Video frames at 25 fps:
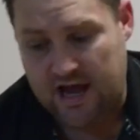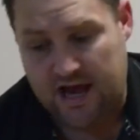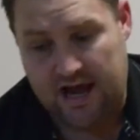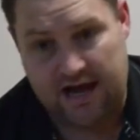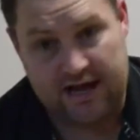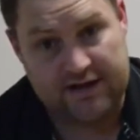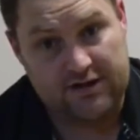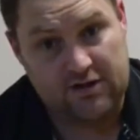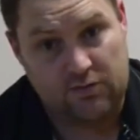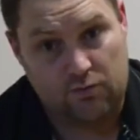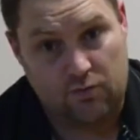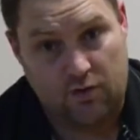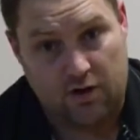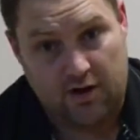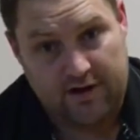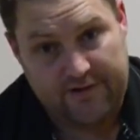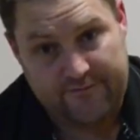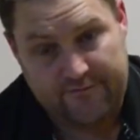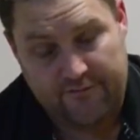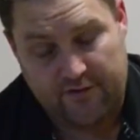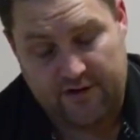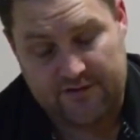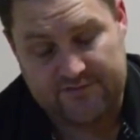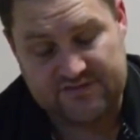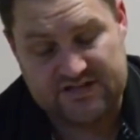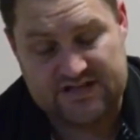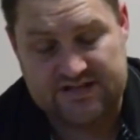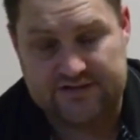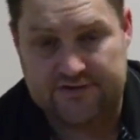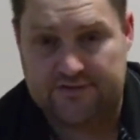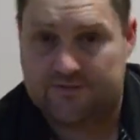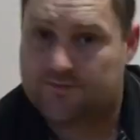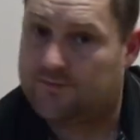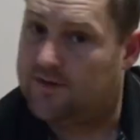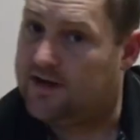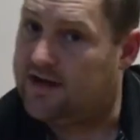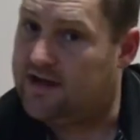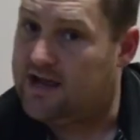and your
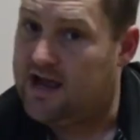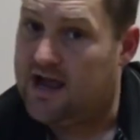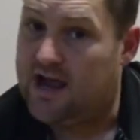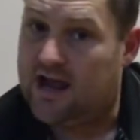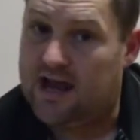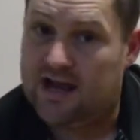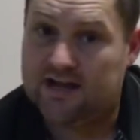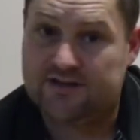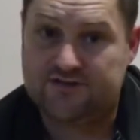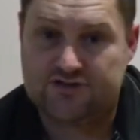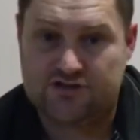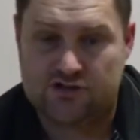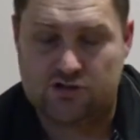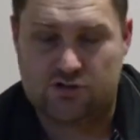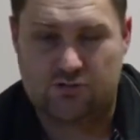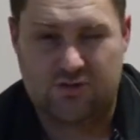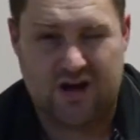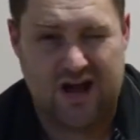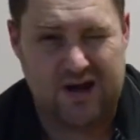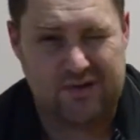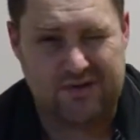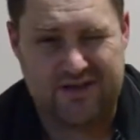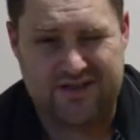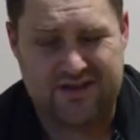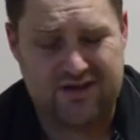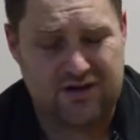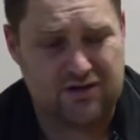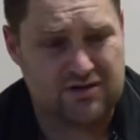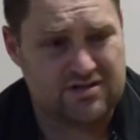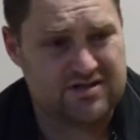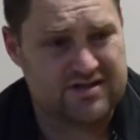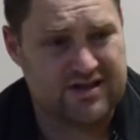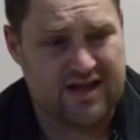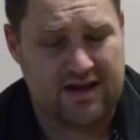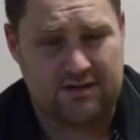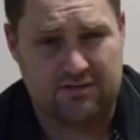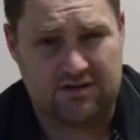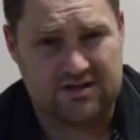YN563, and do away with
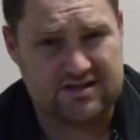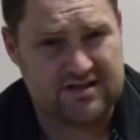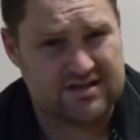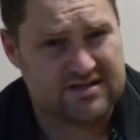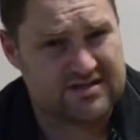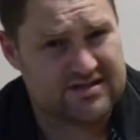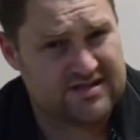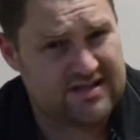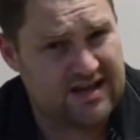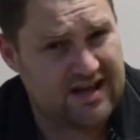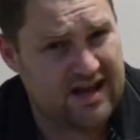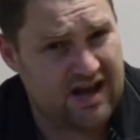using that, what is it,